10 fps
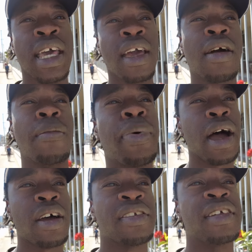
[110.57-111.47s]
in
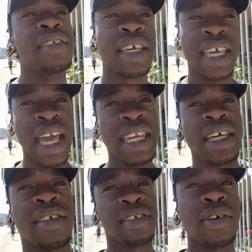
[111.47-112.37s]
comparison to
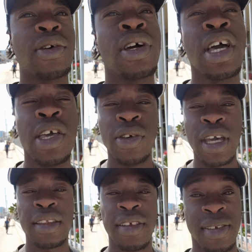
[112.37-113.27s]
Kenya, so you
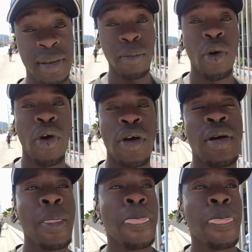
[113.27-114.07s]
get to see more